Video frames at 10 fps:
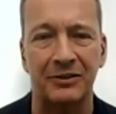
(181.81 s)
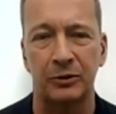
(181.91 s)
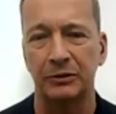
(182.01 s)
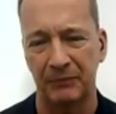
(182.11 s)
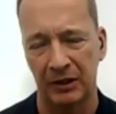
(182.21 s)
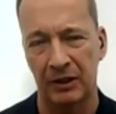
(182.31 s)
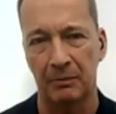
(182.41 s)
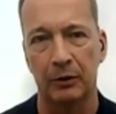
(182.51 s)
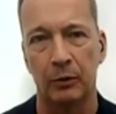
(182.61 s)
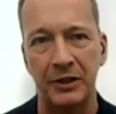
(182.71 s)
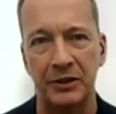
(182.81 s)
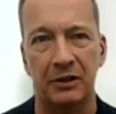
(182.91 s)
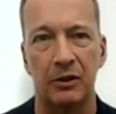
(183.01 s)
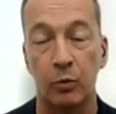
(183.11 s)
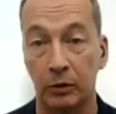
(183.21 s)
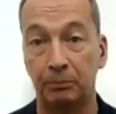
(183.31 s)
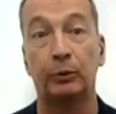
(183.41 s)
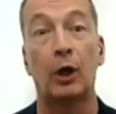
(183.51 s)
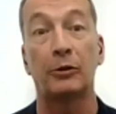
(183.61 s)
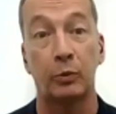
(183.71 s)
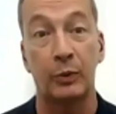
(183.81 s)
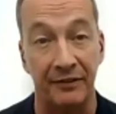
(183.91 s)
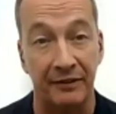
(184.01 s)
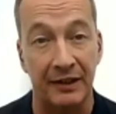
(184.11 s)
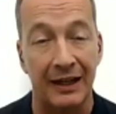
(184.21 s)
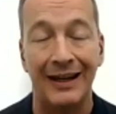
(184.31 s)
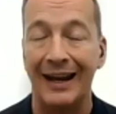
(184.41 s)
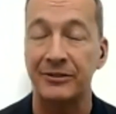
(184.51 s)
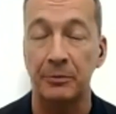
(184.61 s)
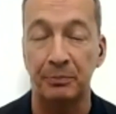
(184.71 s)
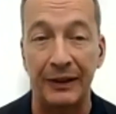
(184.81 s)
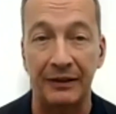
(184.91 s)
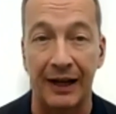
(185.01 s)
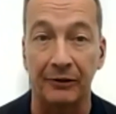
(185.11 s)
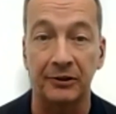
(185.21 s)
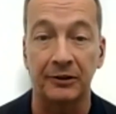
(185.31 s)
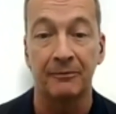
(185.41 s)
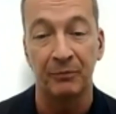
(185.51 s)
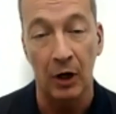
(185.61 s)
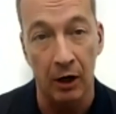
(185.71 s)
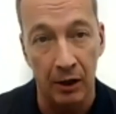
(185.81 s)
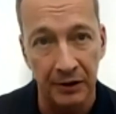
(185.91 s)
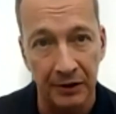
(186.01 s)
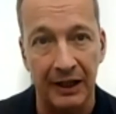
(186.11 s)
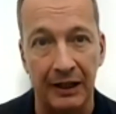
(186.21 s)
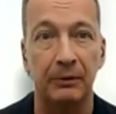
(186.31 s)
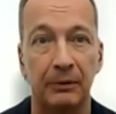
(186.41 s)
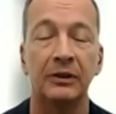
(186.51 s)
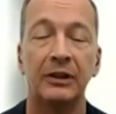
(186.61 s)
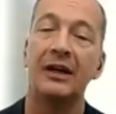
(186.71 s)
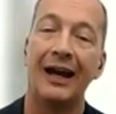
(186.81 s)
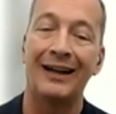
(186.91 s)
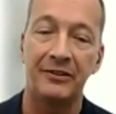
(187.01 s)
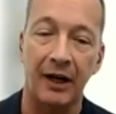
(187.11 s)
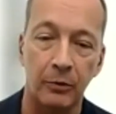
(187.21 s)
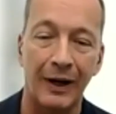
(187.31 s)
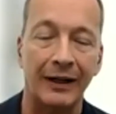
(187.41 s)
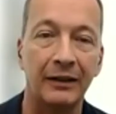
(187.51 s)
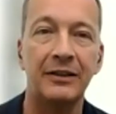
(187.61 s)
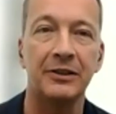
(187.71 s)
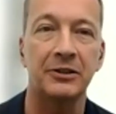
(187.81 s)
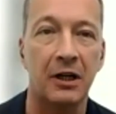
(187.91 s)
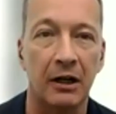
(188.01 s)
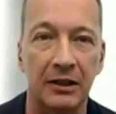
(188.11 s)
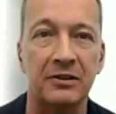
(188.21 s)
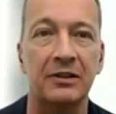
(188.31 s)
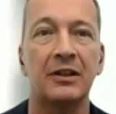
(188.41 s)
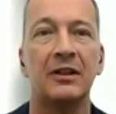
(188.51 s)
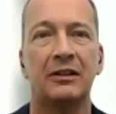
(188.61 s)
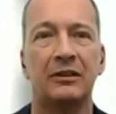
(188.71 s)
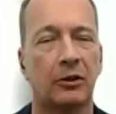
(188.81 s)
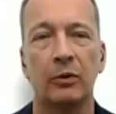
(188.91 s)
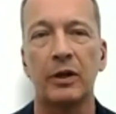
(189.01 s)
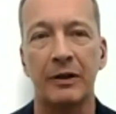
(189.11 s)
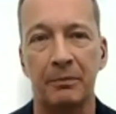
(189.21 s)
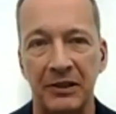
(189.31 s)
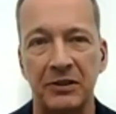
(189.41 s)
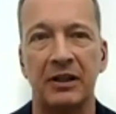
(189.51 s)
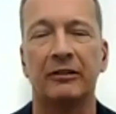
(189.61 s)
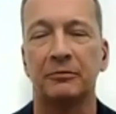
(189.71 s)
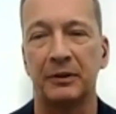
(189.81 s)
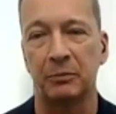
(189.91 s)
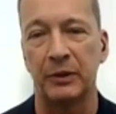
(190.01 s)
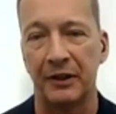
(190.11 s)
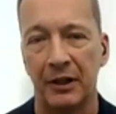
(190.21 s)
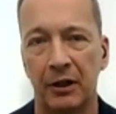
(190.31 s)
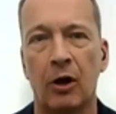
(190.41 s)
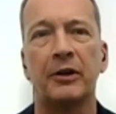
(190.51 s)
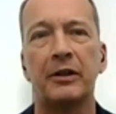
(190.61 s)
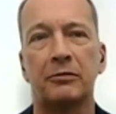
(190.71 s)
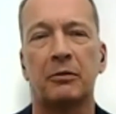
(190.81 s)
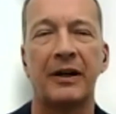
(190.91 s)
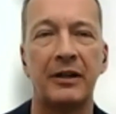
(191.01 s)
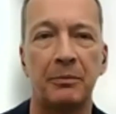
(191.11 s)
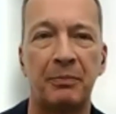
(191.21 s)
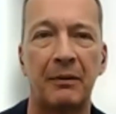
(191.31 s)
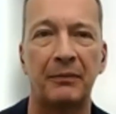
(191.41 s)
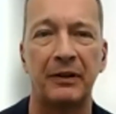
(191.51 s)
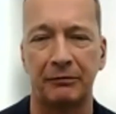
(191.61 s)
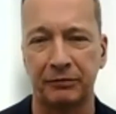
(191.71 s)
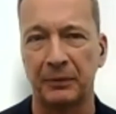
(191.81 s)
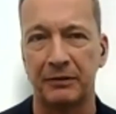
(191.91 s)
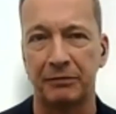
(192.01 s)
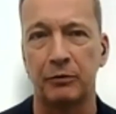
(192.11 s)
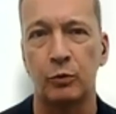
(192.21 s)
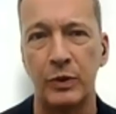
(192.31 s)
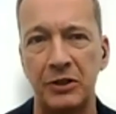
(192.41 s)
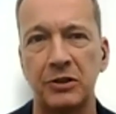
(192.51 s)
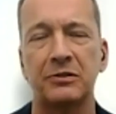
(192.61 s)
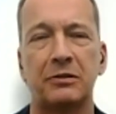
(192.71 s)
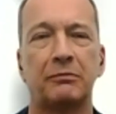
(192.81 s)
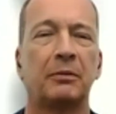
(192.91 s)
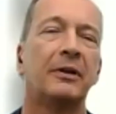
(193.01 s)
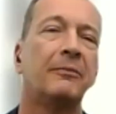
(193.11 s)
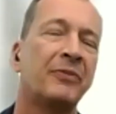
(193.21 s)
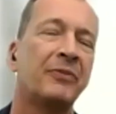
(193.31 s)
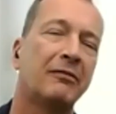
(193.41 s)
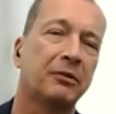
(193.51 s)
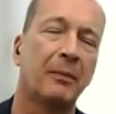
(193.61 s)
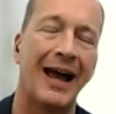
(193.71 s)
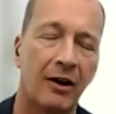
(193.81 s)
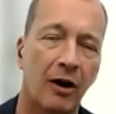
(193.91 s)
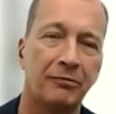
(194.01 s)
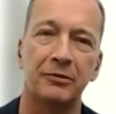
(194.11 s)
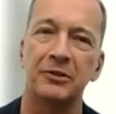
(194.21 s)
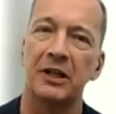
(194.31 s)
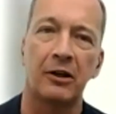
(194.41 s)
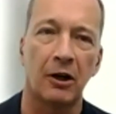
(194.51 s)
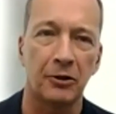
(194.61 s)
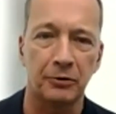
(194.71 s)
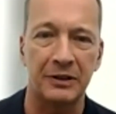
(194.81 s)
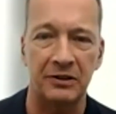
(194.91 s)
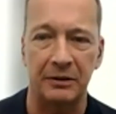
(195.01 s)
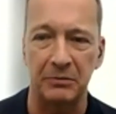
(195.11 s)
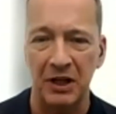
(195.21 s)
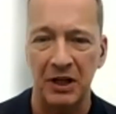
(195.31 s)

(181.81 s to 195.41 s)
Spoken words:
or a couple of weeks ago were brought with as a printout on the table and directly discussed, not only with myself, but with colleagues from my department and from the different regions and from head office and country teams,